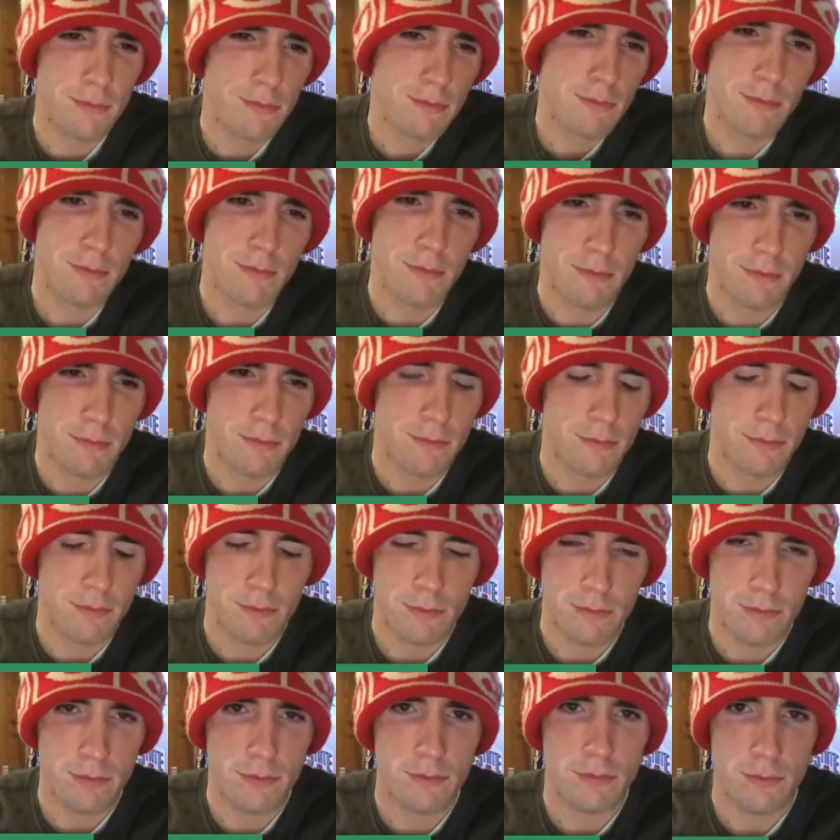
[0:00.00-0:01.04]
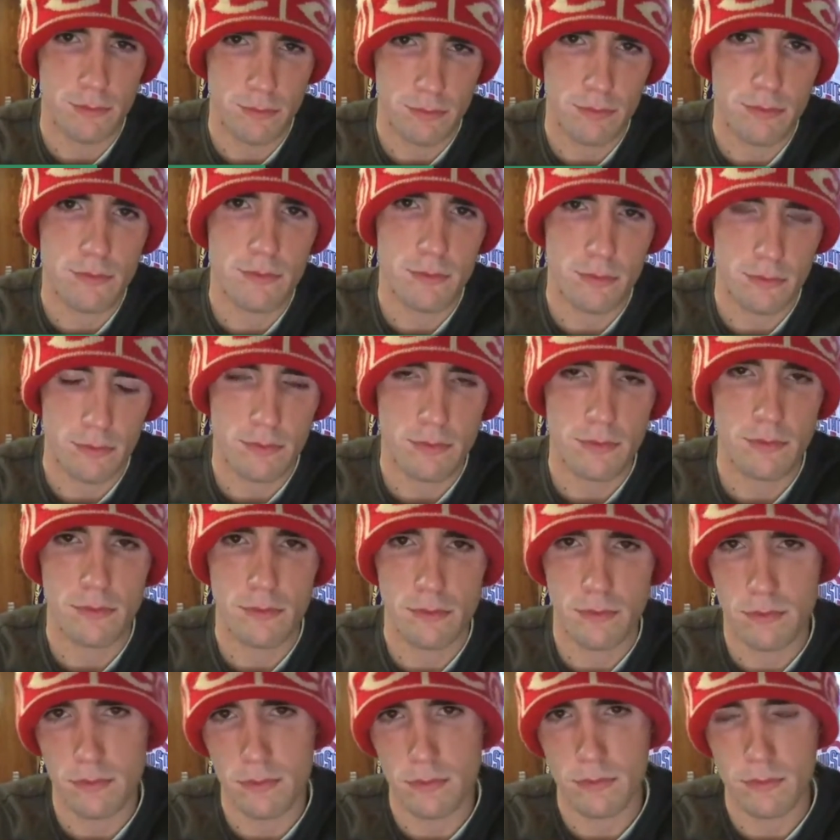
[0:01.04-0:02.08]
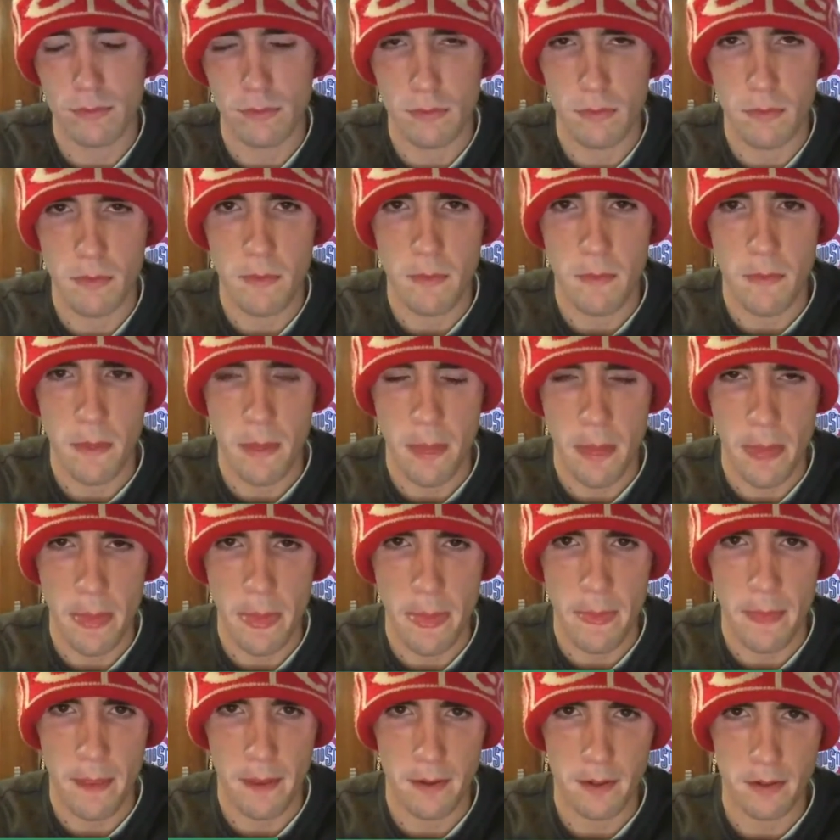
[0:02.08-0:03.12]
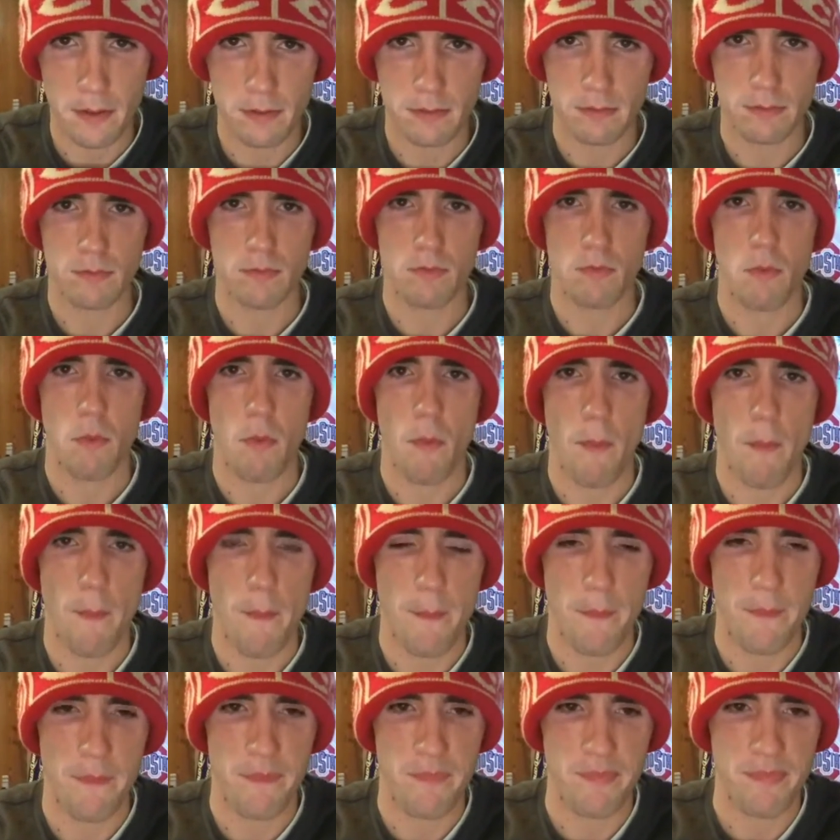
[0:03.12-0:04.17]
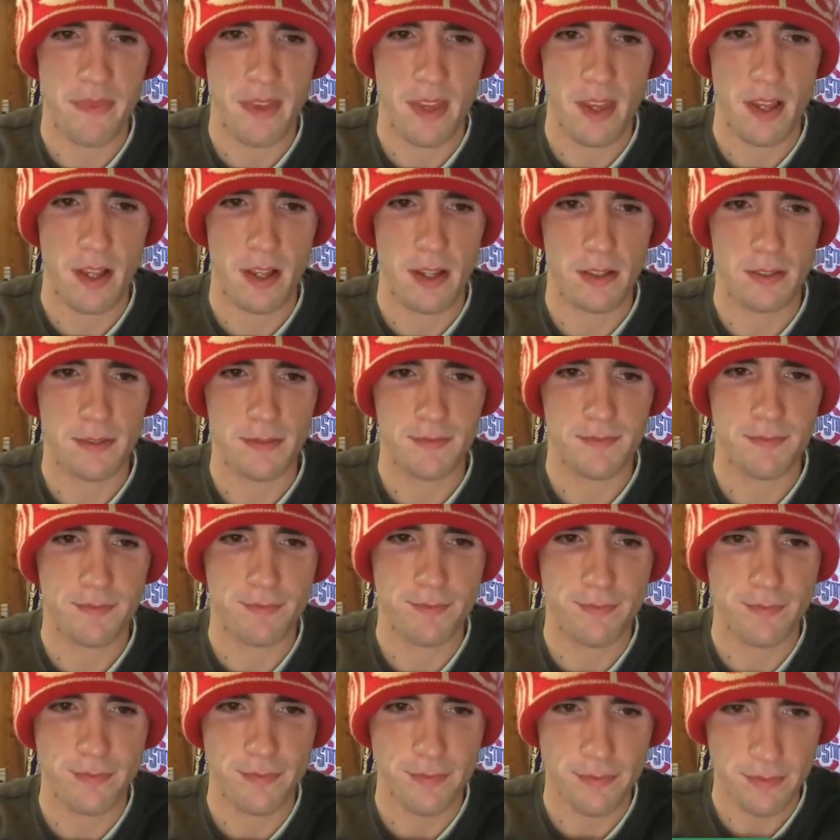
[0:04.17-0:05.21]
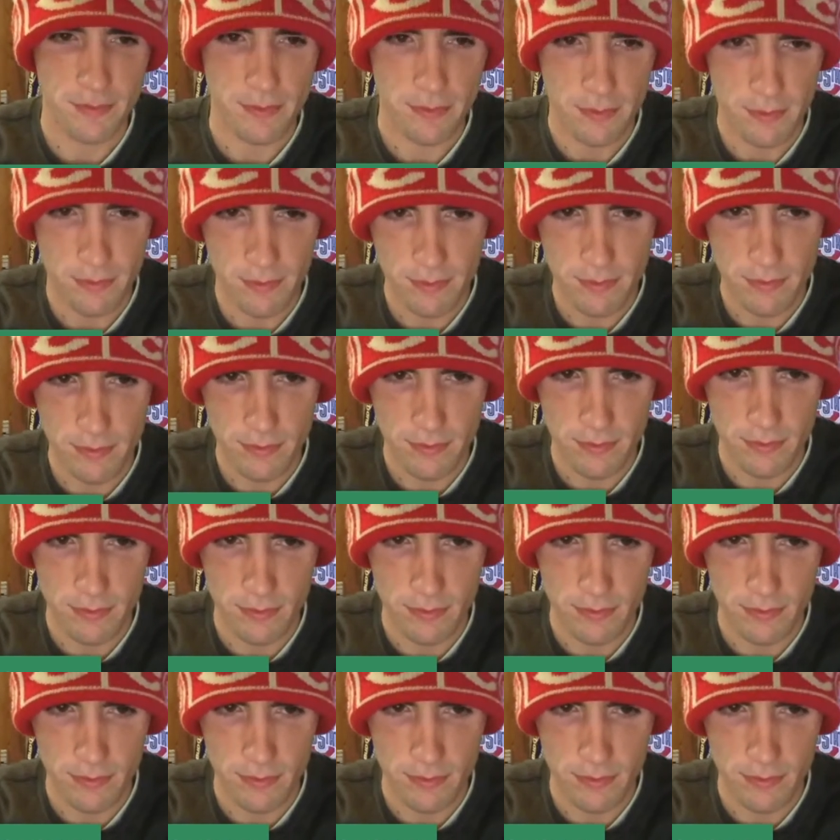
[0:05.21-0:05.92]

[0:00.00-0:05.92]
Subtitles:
The person shown says nothing.